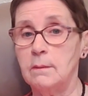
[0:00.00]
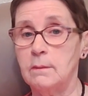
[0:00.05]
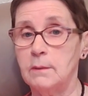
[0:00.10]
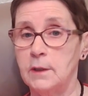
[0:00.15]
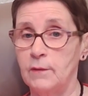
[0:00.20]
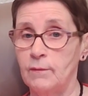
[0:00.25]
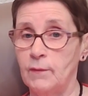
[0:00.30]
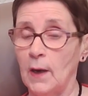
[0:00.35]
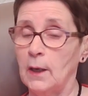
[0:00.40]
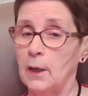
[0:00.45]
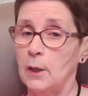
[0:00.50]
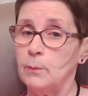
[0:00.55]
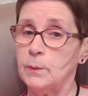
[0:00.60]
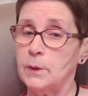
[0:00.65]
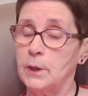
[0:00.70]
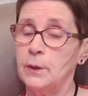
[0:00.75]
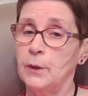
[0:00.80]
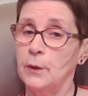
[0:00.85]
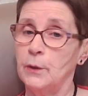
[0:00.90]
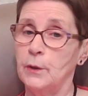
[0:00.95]
developed
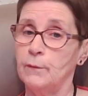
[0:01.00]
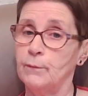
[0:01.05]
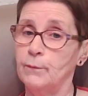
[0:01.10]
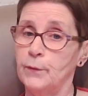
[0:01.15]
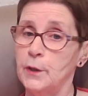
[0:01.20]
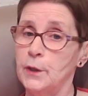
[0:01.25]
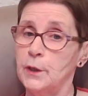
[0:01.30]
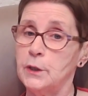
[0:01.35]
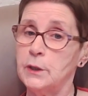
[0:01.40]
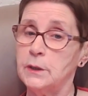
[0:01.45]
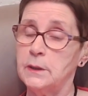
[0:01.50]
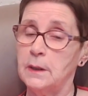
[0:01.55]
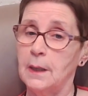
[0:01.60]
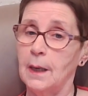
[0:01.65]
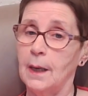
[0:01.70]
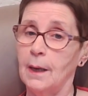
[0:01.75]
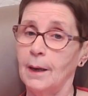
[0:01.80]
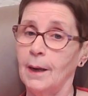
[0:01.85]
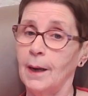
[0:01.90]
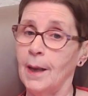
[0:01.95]
the first
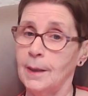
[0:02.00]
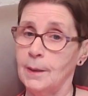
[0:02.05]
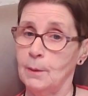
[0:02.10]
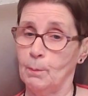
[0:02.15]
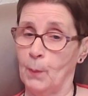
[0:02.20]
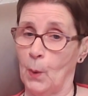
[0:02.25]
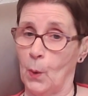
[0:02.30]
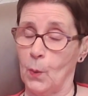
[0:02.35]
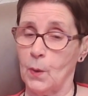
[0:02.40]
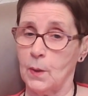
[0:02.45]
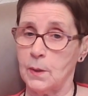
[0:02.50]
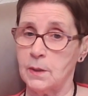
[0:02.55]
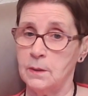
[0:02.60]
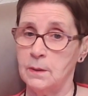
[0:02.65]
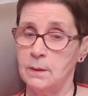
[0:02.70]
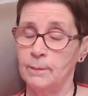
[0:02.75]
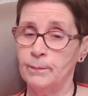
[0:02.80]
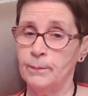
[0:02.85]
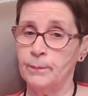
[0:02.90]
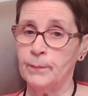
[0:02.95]
light box.
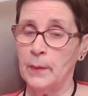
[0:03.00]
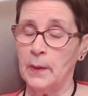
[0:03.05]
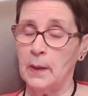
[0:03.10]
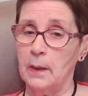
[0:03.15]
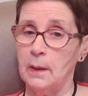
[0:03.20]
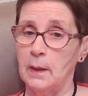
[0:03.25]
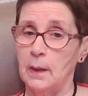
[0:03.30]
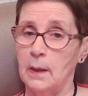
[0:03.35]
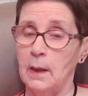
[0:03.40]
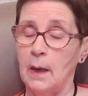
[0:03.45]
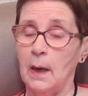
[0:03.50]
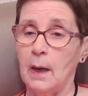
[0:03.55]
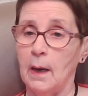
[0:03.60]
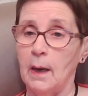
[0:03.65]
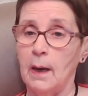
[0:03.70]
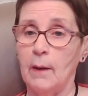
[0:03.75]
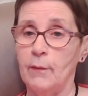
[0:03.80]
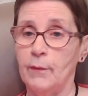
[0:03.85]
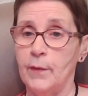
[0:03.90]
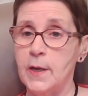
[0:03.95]

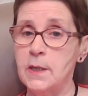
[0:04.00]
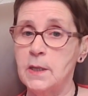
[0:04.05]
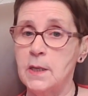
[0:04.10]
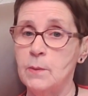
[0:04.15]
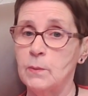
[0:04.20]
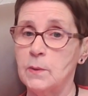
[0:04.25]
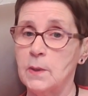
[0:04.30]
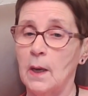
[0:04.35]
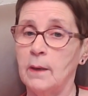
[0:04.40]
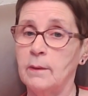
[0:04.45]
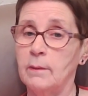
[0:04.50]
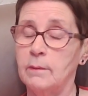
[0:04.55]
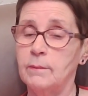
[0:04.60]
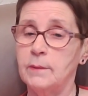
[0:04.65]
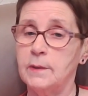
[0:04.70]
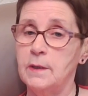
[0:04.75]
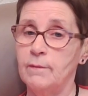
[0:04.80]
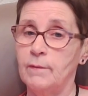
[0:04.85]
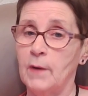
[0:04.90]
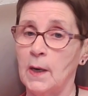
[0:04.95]
This is a
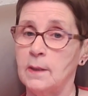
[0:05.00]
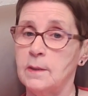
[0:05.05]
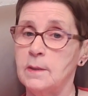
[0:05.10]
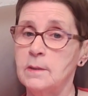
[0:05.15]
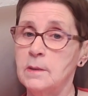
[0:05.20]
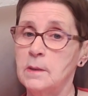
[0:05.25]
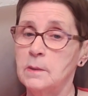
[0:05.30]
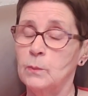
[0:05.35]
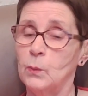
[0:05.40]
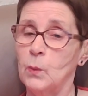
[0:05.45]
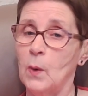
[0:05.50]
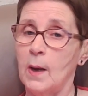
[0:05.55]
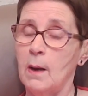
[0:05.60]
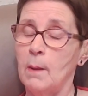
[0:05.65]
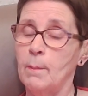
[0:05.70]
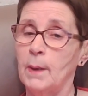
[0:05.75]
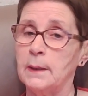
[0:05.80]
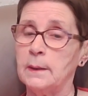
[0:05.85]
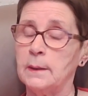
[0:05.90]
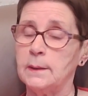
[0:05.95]
device
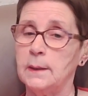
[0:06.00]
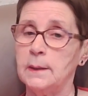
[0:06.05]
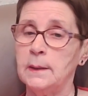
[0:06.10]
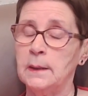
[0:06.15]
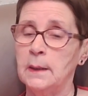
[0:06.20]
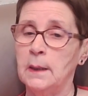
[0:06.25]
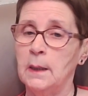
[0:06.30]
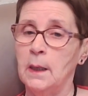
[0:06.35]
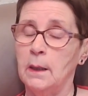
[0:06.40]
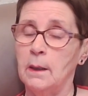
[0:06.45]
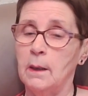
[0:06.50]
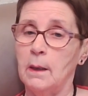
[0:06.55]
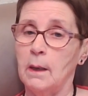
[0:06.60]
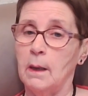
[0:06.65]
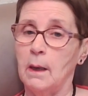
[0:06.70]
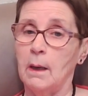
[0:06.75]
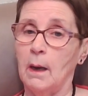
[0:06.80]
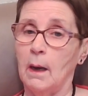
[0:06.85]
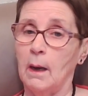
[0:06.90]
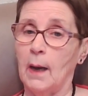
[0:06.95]
whereby
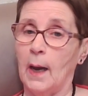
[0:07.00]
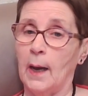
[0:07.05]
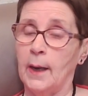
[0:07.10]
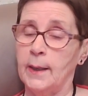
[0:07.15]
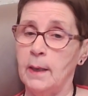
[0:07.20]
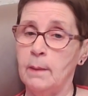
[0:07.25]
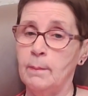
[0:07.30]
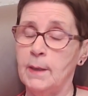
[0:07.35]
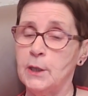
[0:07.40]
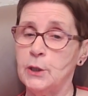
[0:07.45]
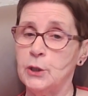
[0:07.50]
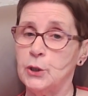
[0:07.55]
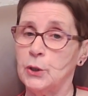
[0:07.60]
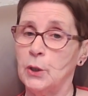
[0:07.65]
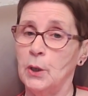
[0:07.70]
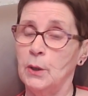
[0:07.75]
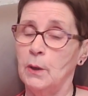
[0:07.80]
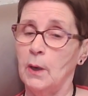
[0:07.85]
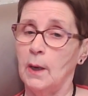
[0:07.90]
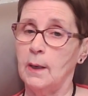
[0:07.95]
an
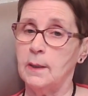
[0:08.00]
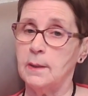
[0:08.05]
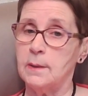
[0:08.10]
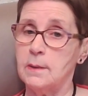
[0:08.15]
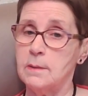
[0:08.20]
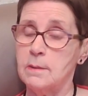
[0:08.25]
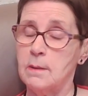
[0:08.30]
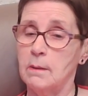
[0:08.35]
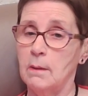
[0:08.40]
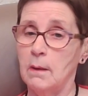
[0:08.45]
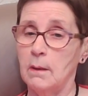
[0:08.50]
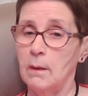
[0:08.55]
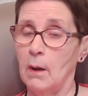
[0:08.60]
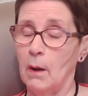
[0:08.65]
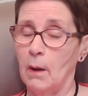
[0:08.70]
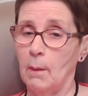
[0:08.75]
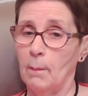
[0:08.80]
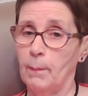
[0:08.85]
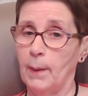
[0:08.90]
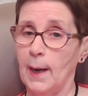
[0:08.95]
image is
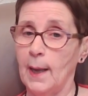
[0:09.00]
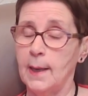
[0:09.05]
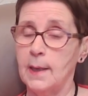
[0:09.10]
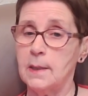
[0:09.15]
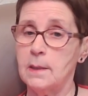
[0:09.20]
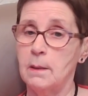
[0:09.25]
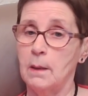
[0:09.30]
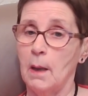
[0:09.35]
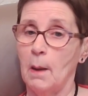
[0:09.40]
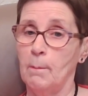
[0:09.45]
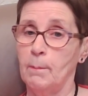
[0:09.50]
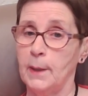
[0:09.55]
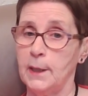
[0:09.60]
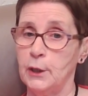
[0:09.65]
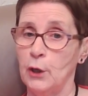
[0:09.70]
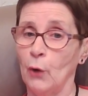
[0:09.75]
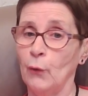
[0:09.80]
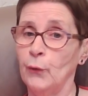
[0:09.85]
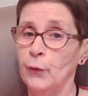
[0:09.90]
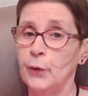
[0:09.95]
placed
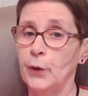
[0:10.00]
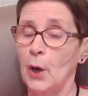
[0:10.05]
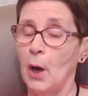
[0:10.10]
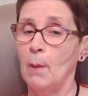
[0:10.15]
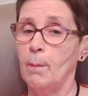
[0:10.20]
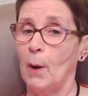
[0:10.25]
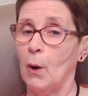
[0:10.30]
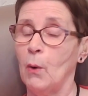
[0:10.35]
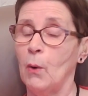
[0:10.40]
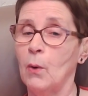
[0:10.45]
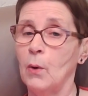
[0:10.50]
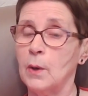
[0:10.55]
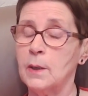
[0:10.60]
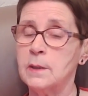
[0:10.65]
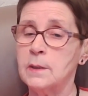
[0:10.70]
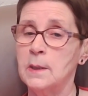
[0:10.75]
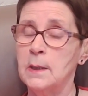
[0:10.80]
beyond a box.